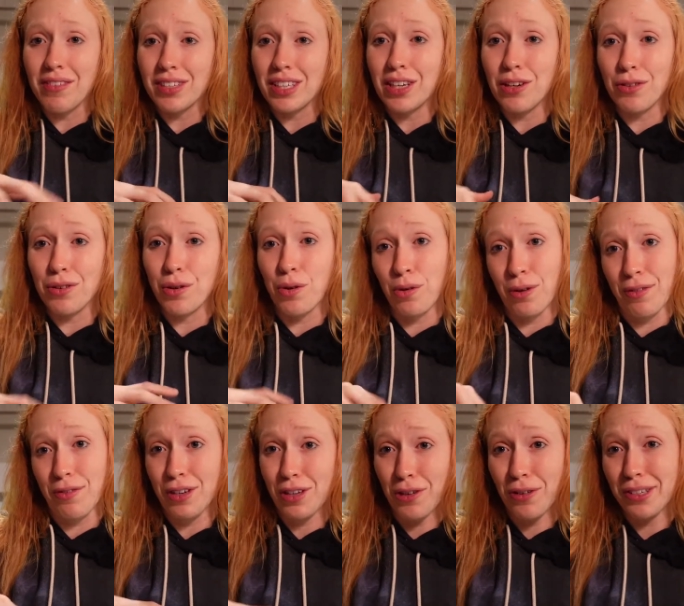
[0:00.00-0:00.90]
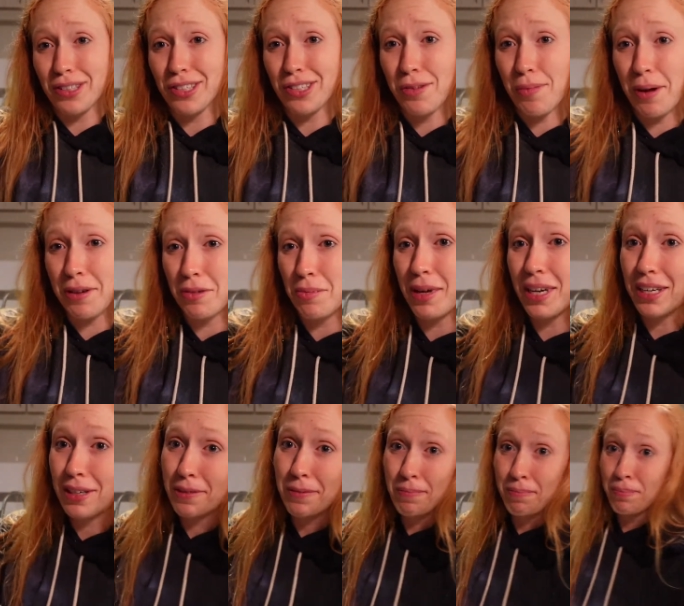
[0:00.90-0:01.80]
to hear the horrific noise it's about to make.
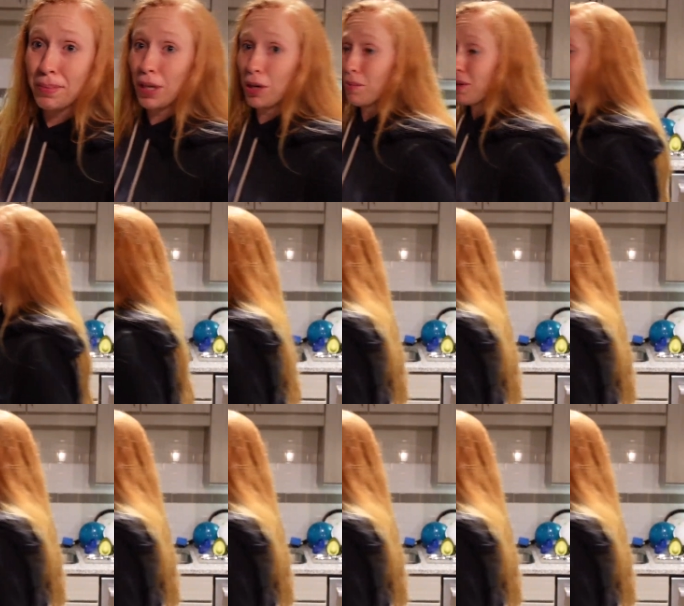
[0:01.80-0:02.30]
BRB.